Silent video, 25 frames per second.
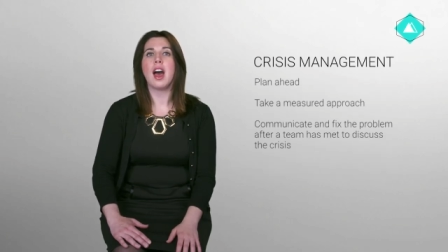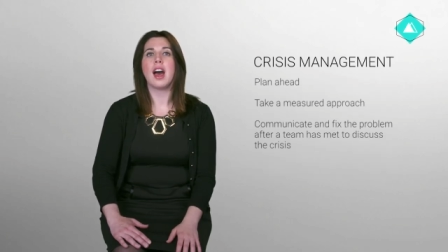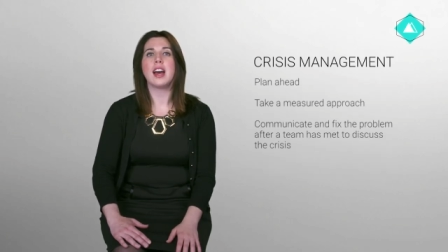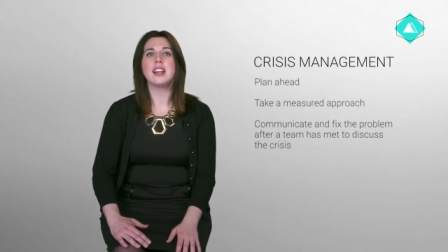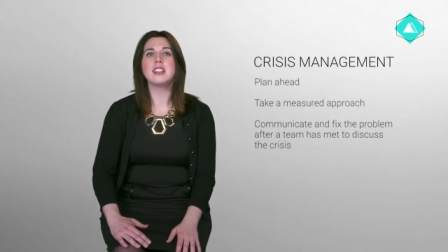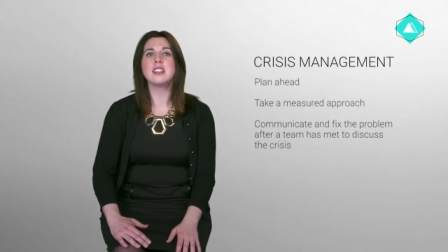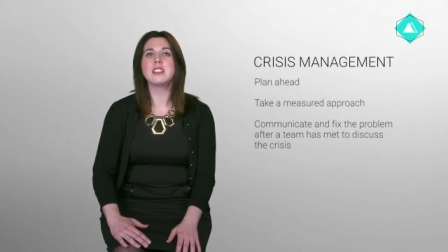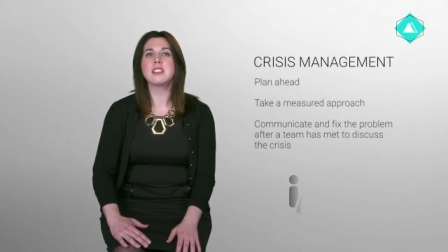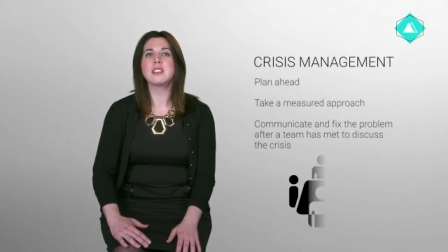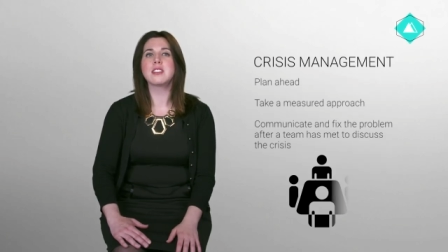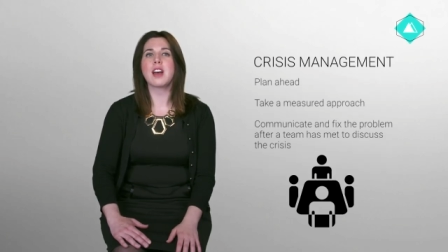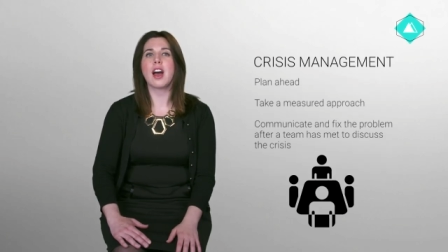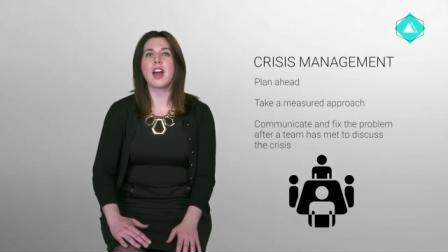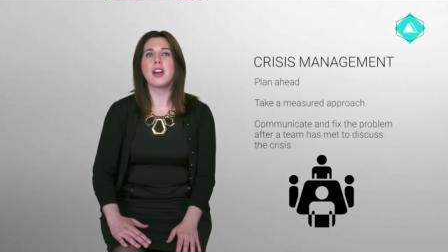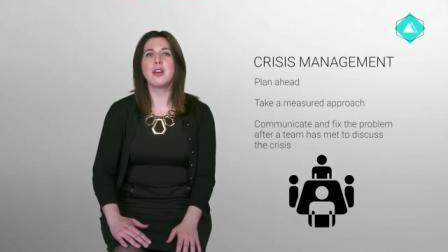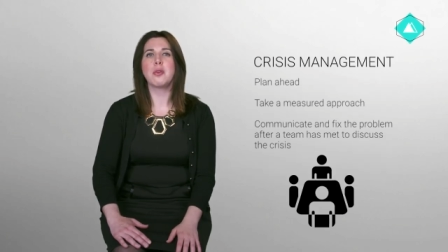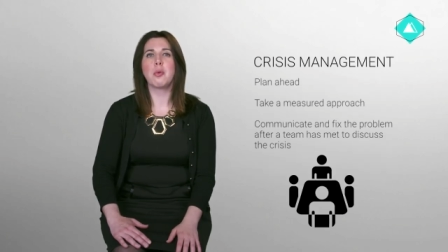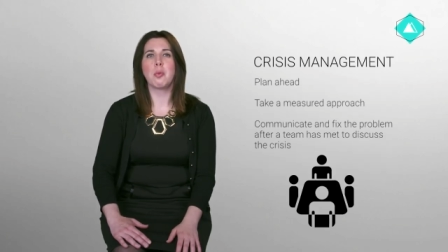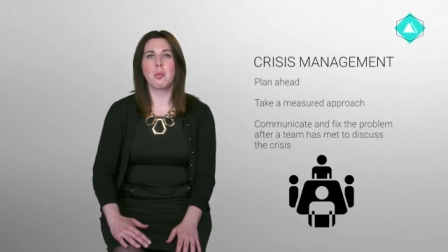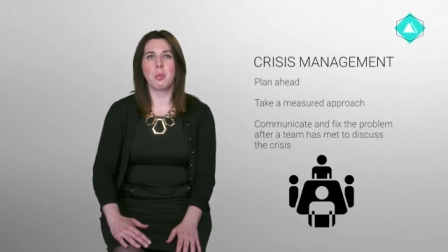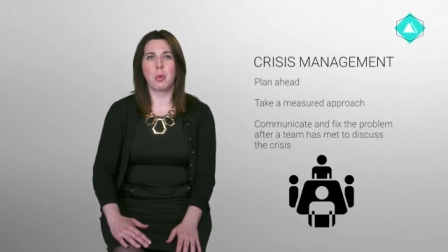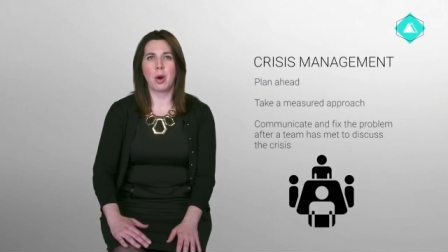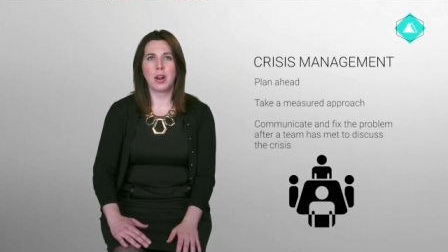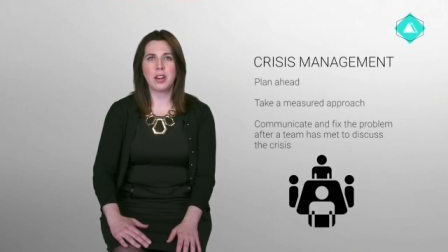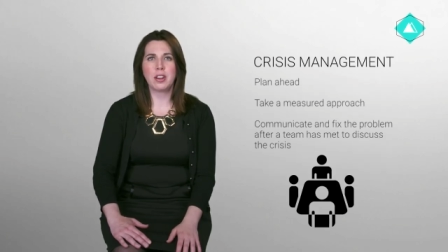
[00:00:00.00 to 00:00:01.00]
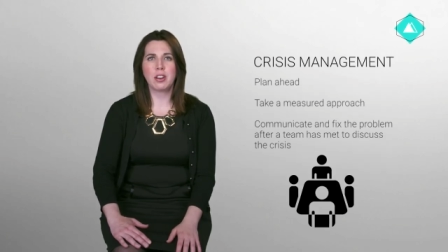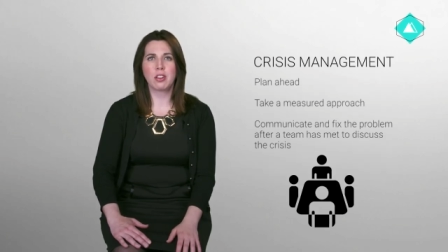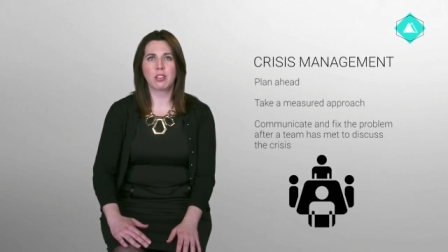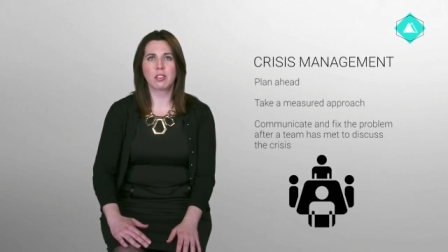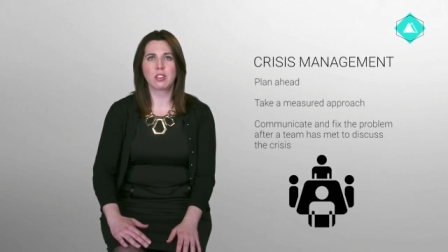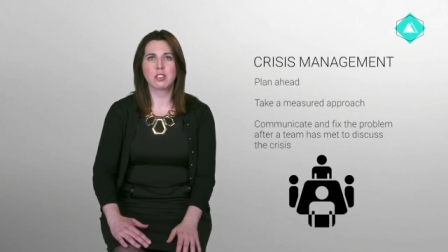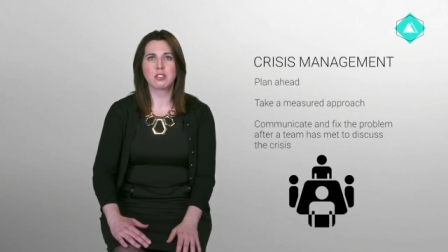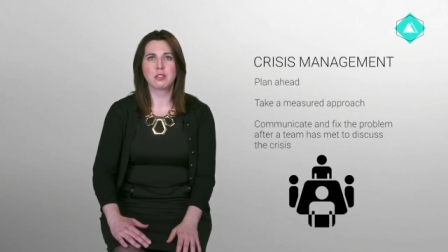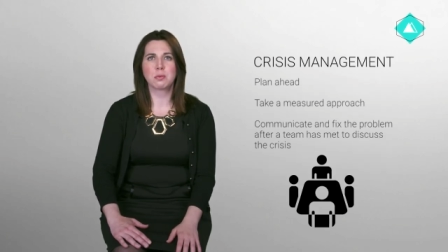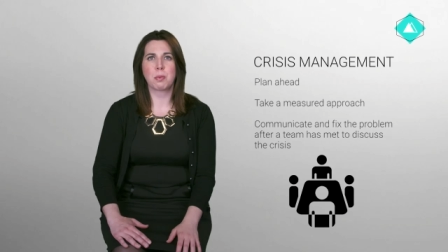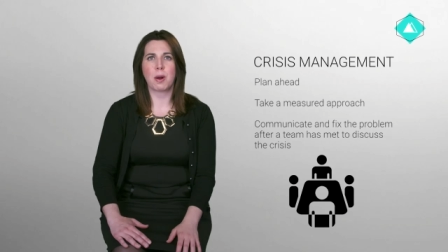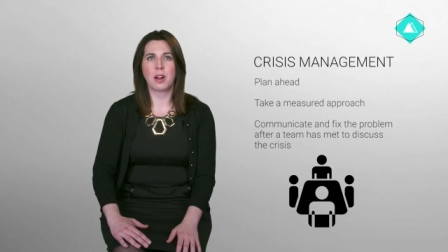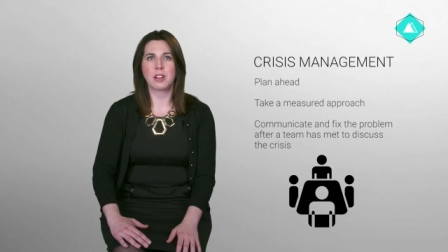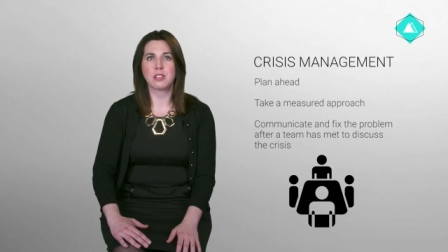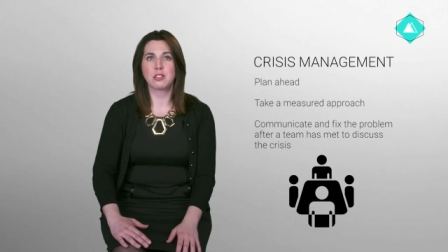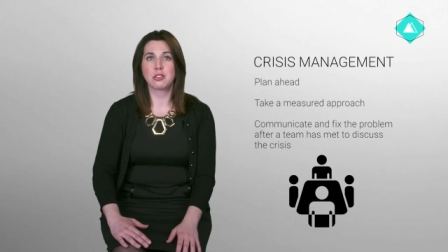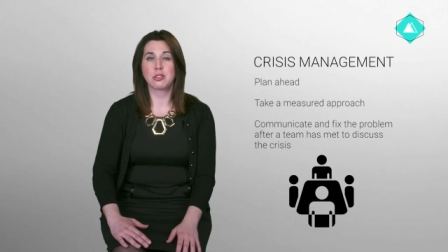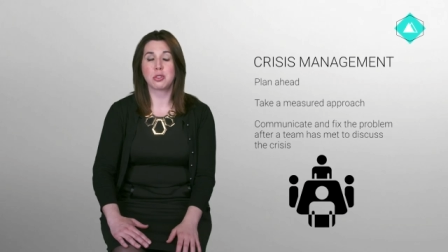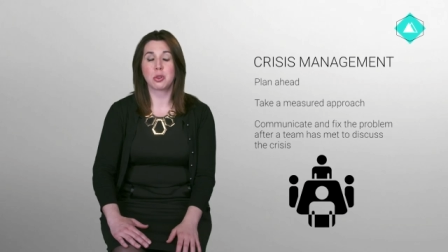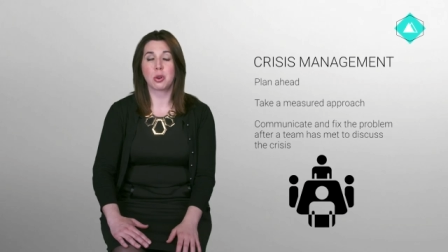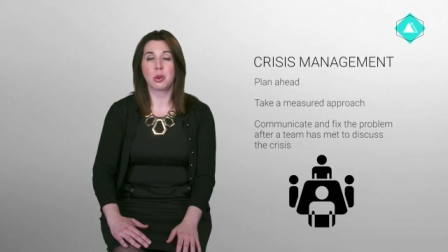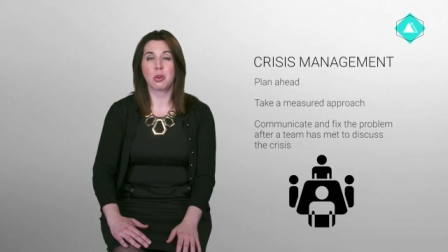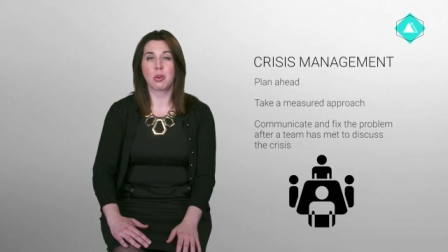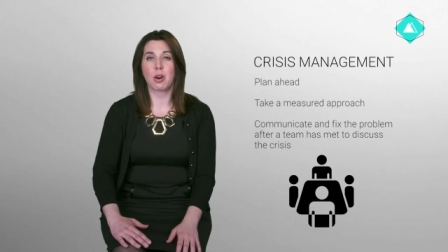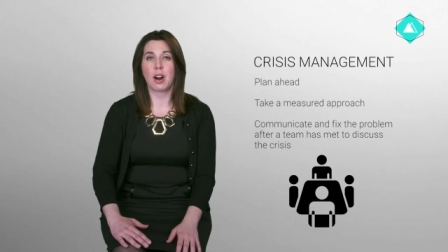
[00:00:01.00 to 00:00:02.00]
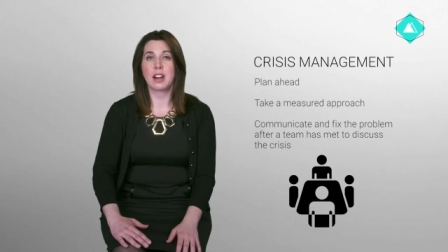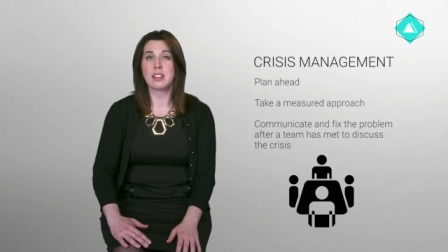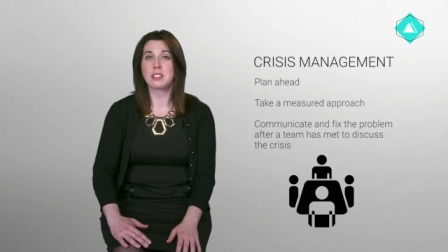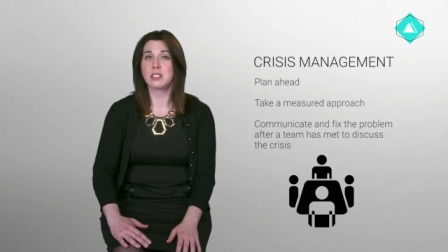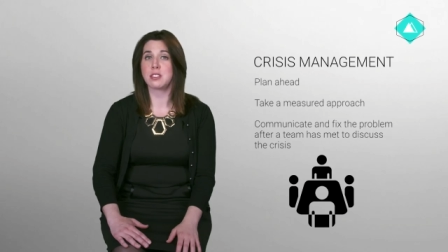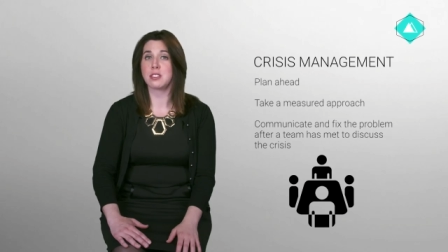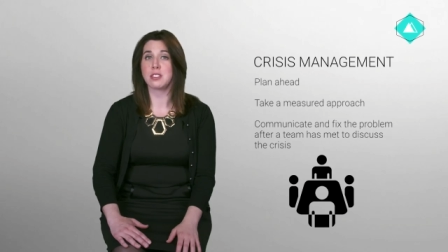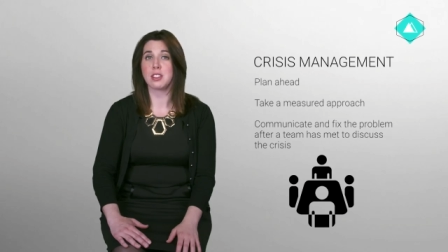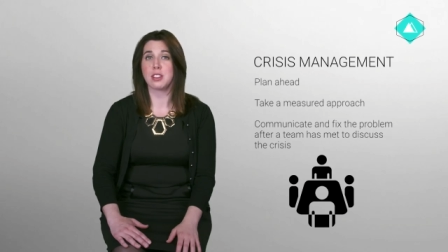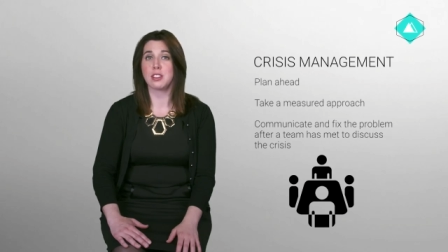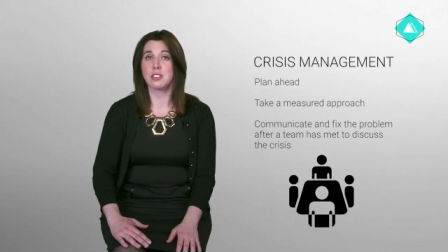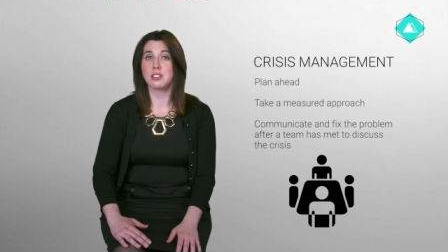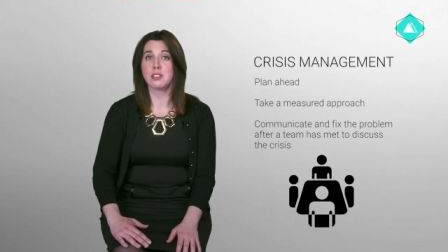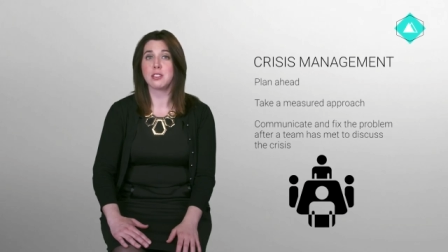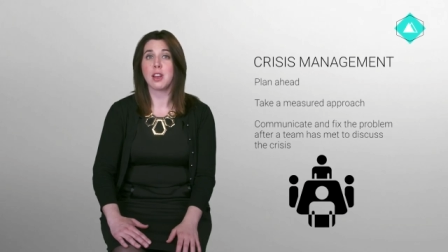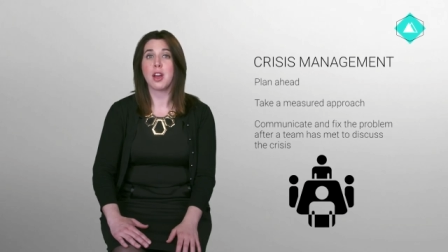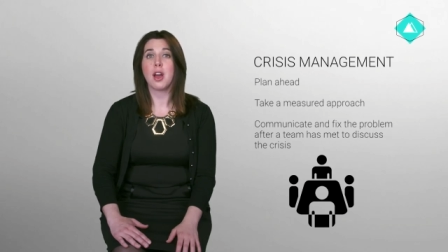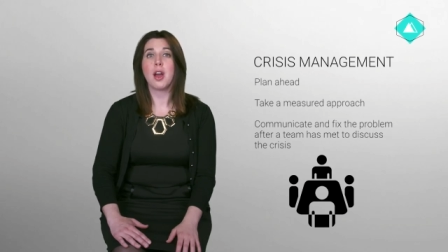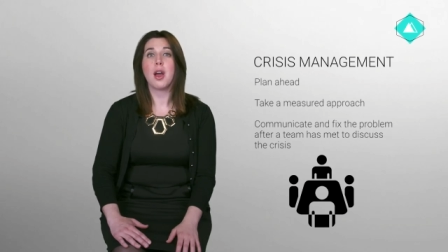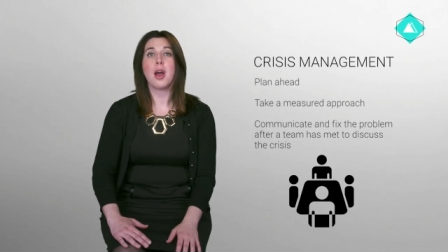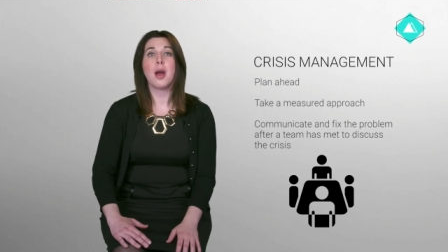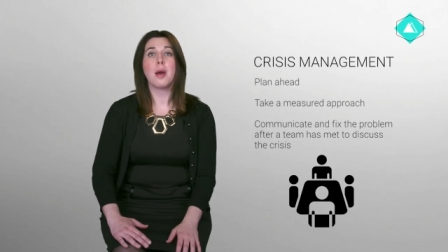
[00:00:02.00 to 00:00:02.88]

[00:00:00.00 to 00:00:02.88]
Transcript: and decide what your response to a crisis is